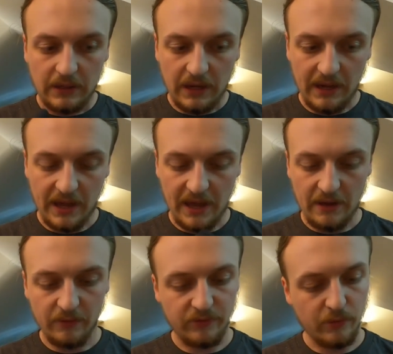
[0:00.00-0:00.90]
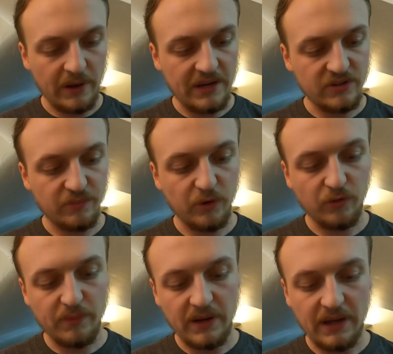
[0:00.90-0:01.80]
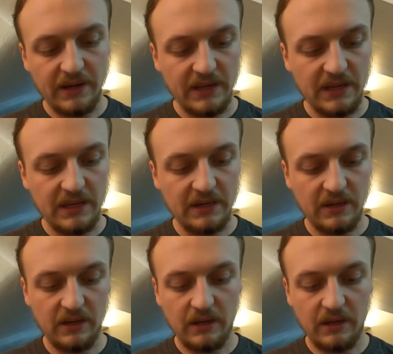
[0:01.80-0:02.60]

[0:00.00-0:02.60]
I have the range of movement I need.